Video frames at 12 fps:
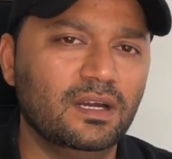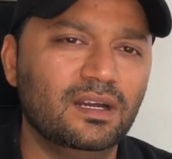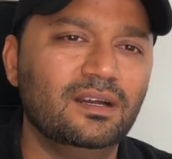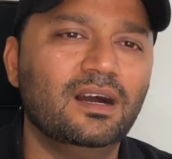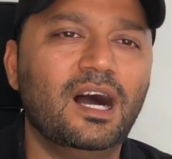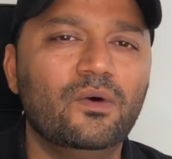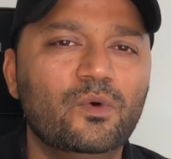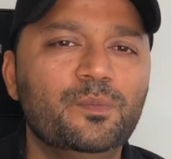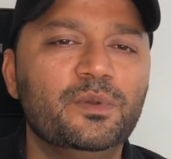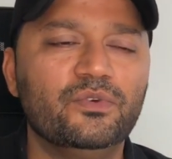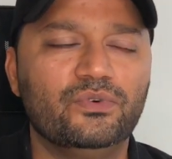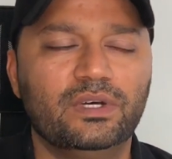I would
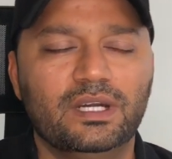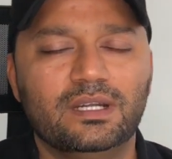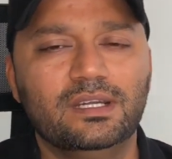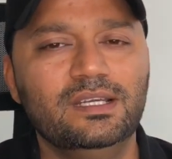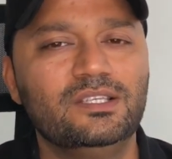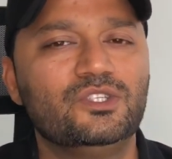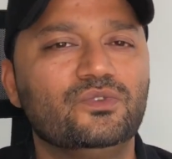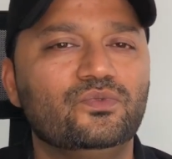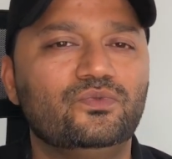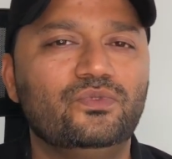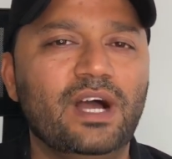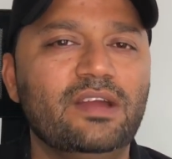prefer at least
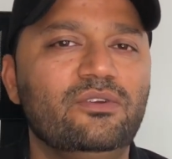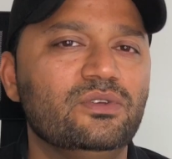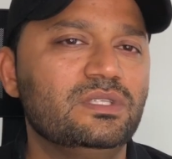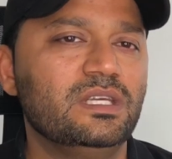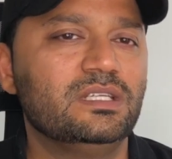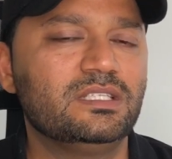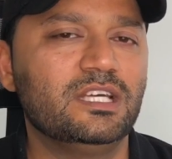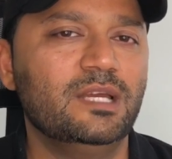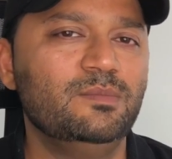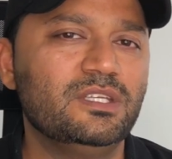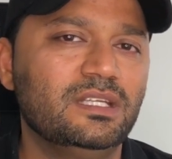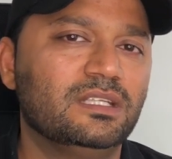5 to 6
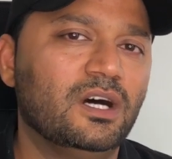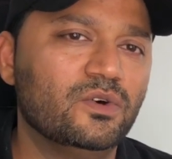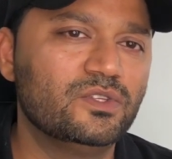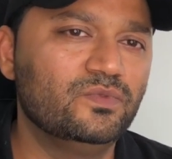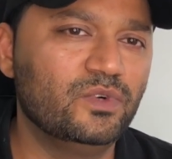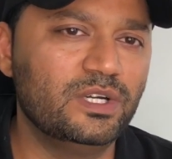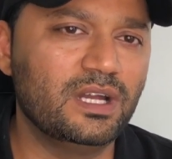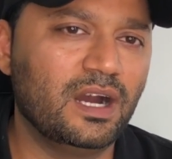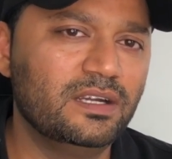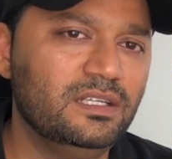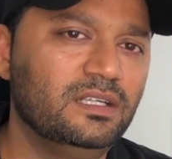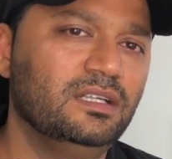times in a 1000-word
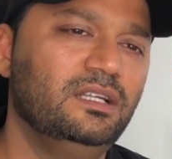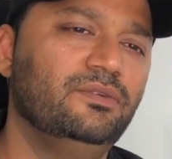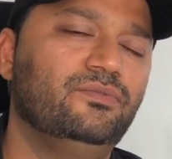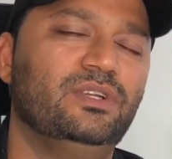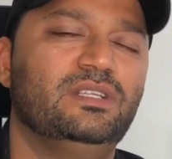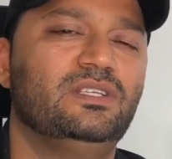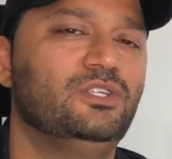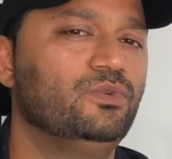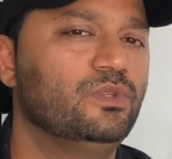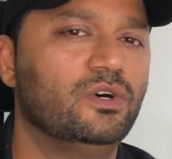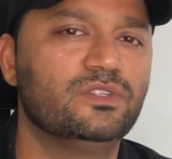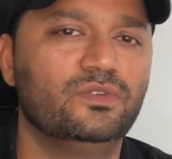article. If it's
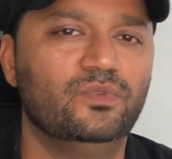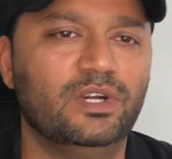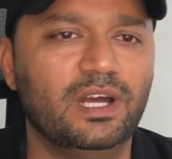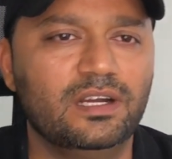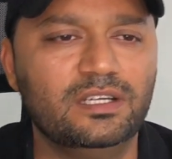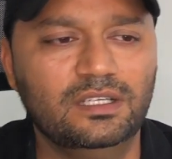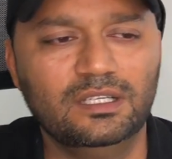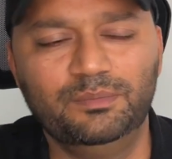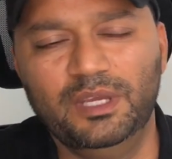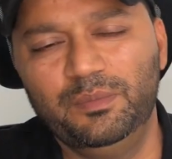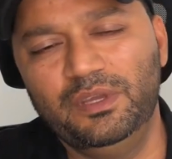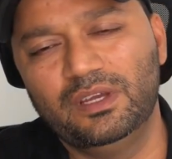2000-word article,
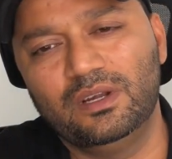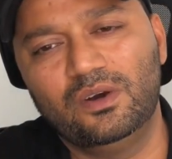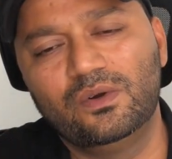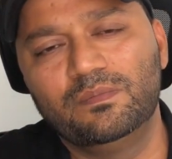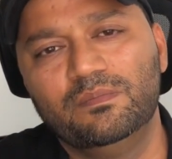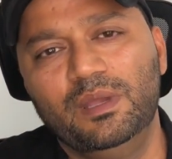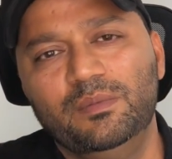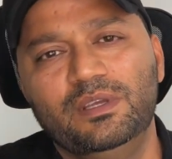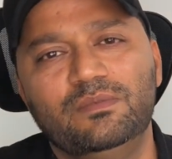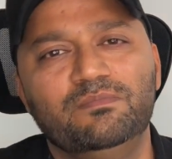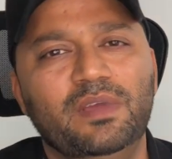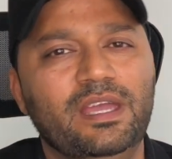maybe around
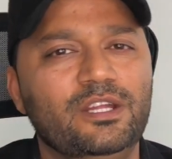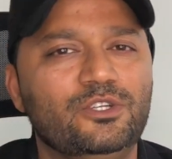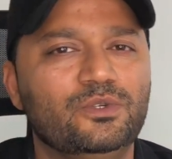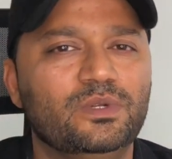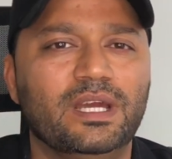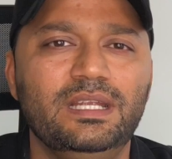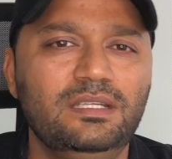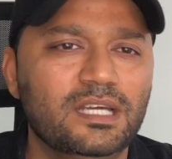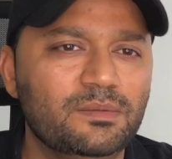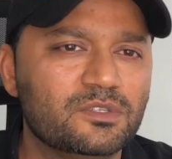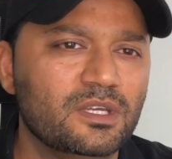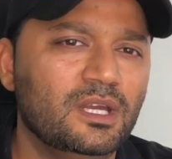8 to 9
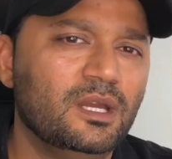times.